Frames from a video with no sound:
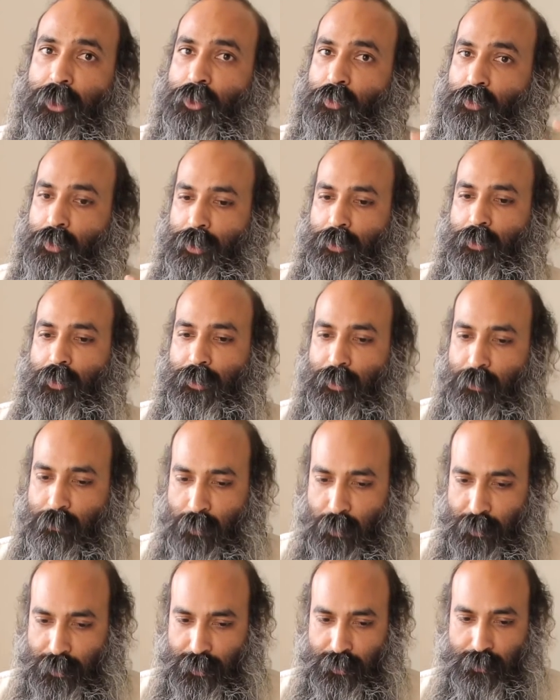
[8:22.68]
to work on your
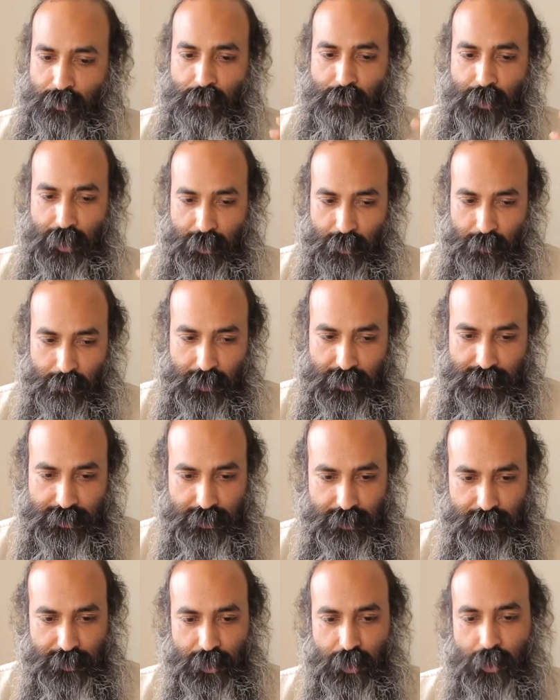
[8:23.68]
body, to build your
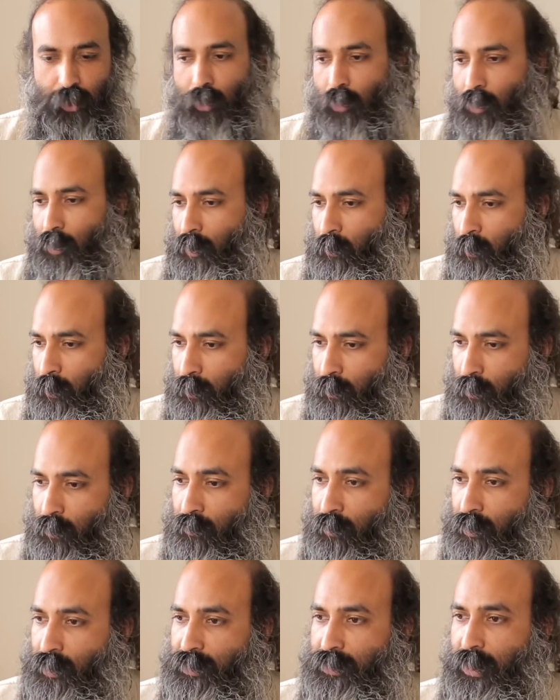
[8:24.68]
muscles. Or you want to
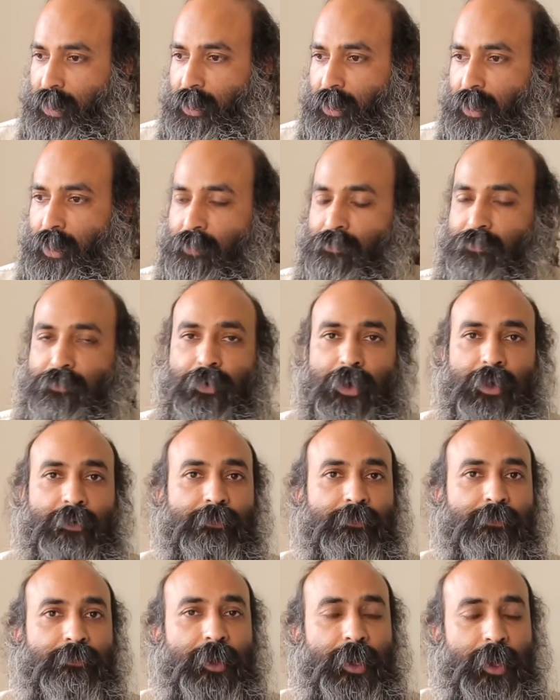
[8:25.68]
go for a cycling
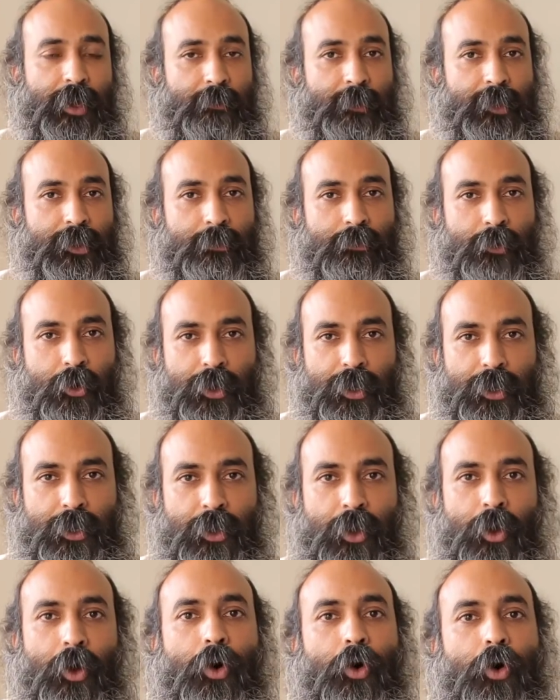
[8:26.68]
5 a.m. in the
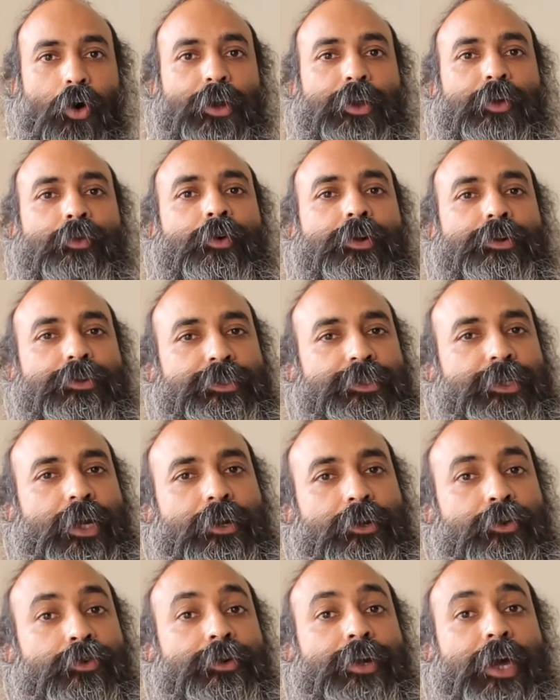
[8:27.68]
morning. Or you want to
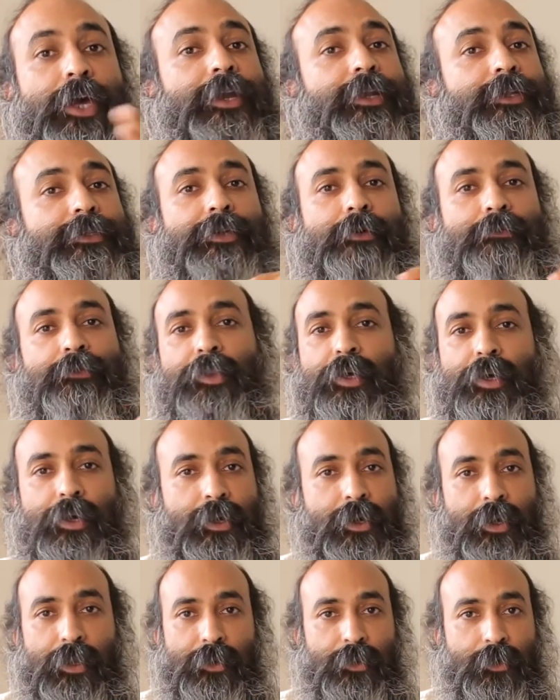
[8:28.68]
start to write
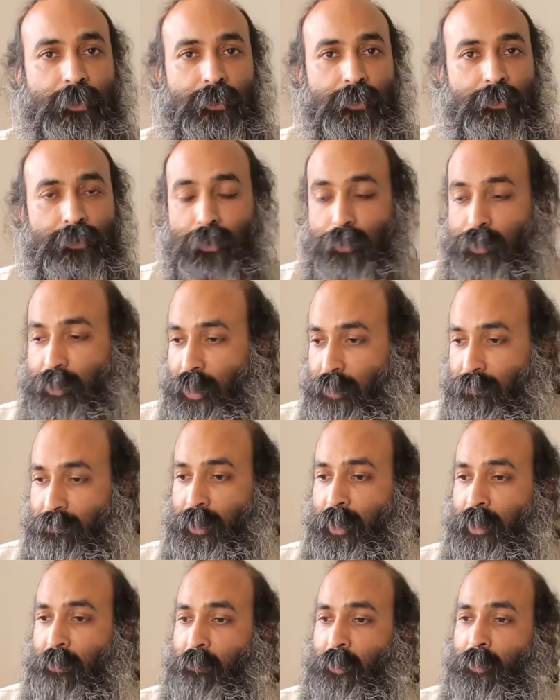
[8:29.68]
something and you don't have
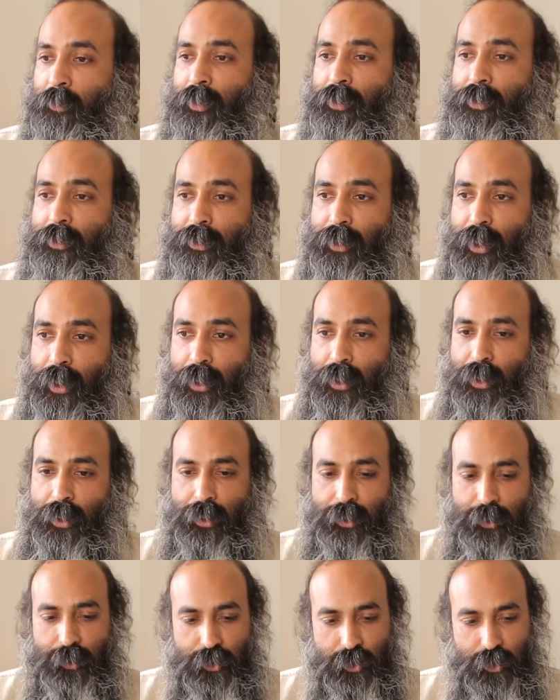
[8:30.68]
time during the day,
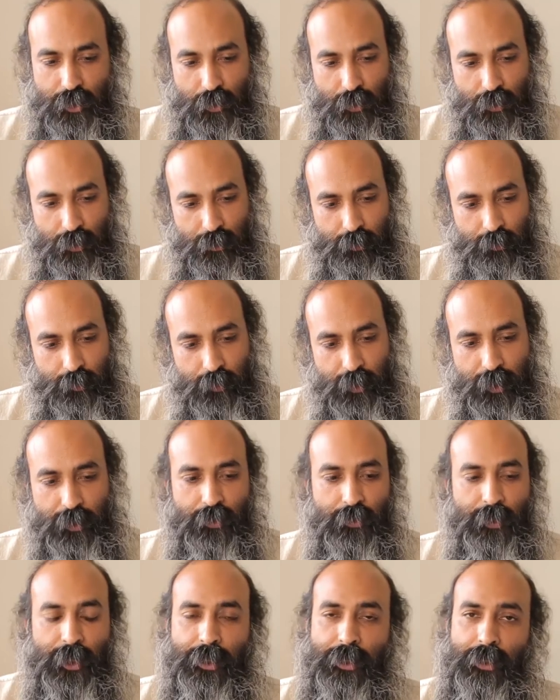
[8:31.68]
so you
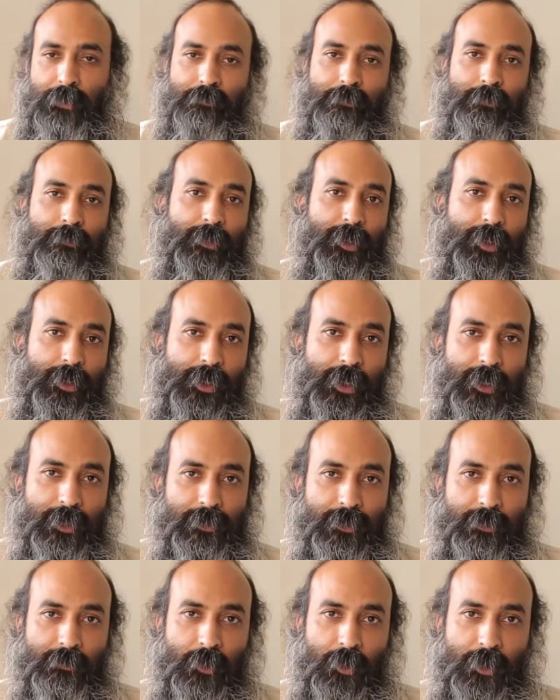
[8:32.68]
need to get up early
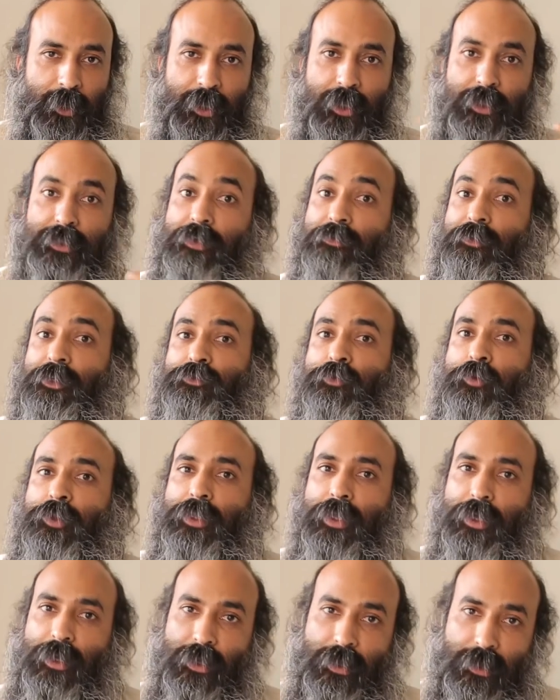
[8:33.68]
in the morning. It's a wishful
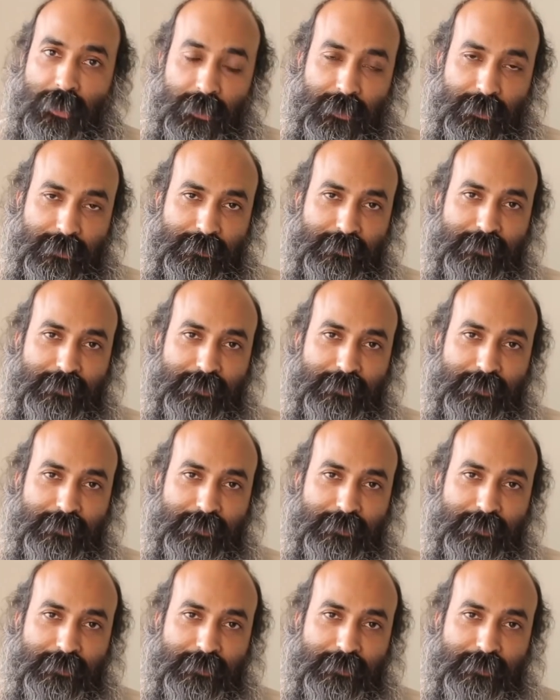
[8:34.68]
thinking.